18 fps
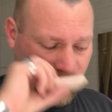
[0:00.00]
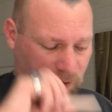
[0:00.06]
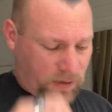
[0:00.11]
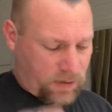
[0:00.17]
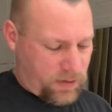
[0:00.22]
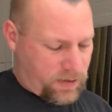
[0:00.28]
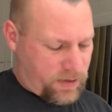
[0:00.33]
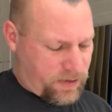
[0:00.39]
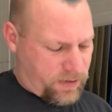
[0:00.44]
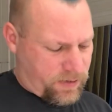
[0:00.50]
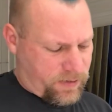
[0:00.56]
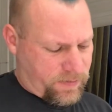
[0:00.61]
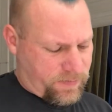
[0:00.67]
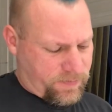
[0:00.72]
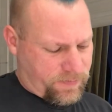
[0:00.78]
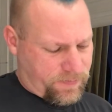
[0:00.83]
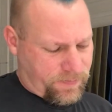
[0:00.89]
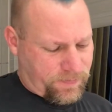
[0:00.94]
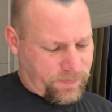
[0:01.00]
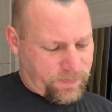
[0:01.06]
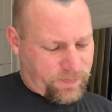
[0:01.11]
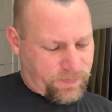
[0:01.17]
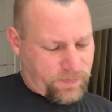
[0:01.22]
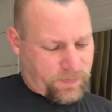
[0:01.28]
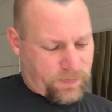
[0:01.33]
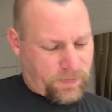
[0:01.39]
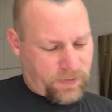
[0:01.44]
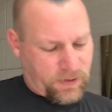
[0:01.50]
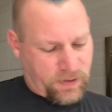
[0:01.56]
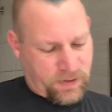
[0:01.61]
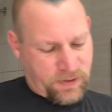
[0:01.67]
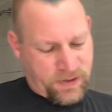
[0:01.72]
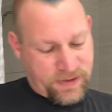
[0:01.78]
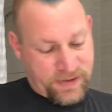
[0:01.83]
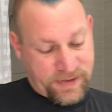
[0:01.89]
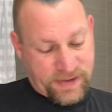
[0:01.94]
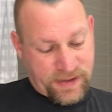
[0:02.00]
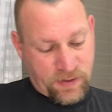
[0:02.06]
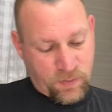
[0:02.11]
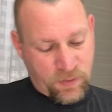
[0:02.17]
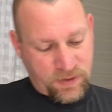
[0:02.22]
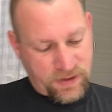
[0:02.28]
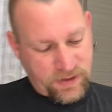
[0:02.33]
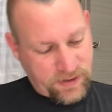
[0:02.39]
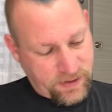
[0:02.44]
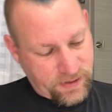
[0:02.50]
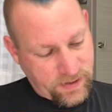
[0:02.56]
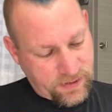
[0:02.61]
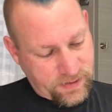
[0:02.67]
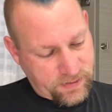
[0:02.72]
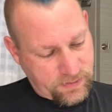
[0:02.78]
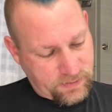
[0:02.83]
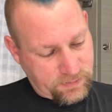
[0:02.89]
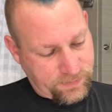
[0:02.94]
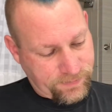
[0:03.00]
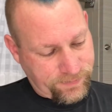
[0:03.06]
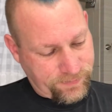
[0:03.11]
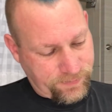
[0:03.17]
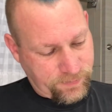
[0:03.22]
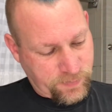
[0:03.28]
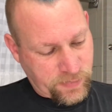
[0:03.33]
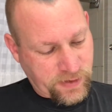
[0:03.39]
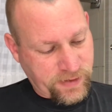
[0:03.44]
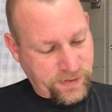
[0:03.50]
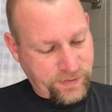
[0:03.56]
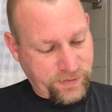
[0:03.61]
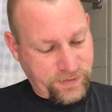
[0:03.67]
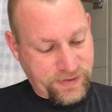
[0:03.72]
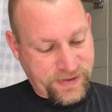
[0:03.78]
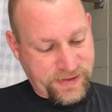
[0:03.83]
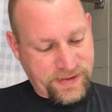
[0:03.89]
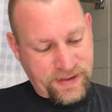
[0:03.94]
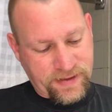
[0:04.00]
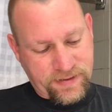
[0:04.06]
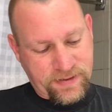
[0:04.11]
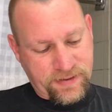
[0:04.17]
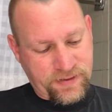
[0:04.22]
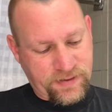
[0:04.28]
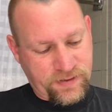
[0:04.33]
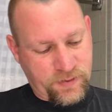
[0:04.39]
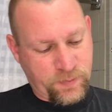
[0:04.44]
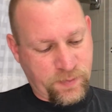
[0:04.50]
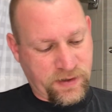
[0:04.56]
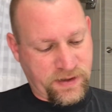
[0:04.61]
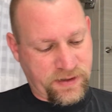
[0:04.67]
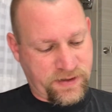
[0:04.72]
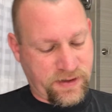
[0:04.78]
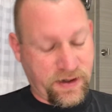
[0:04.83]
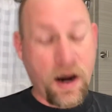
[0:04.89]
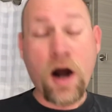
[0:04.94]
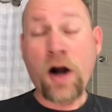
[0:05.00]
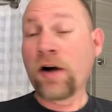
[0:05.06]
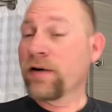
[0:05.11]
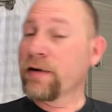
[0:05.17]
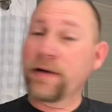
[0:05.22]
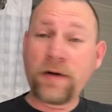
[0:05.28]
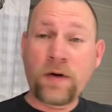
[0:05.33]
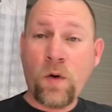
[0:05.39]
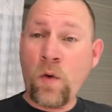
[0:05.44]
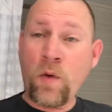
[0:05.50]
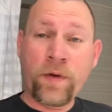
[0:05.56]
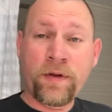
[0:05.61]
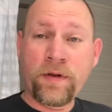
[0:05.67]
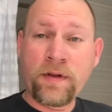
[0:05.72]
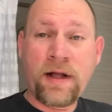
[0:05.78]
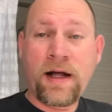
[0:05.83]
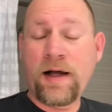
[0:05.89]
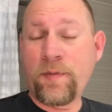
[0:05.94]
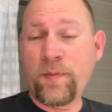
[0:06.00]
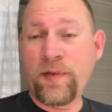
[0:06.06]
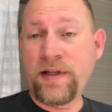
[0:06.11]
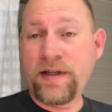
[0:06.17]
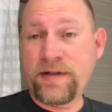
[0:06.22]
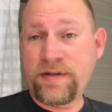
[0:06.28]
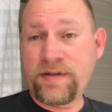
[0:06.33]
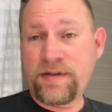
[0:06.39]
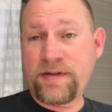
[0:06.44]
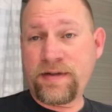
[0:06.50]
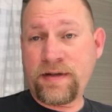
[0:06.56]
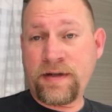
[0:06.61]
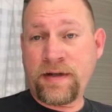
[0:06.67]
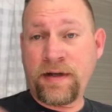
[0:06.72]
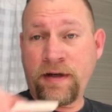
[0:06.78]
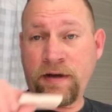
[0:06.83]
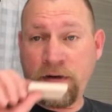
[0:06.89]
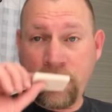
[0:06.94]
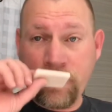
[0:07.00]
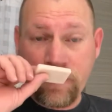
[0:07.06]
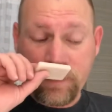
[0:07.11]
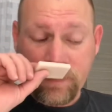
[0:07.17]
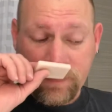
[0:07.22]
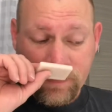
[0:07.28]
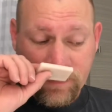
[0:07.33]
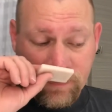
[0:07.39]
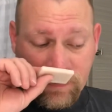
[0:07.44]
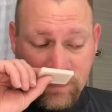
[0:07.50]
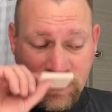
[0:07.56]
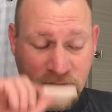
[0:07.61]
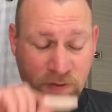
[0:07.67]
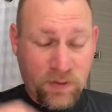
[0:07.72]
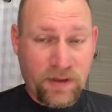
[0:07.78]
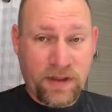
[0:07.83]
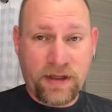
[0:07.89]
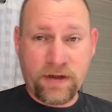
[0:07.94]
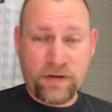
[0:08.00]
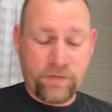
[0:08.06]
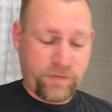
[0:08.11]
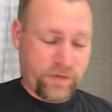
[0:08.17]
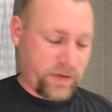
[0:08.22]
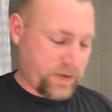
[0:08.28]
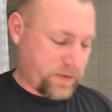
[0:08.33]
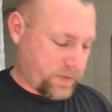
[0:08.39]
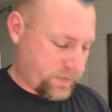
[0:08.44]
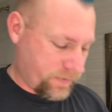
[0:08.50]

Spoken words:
It doesn't say what the particular scent is, but it's an argan oil complex. I know a lot of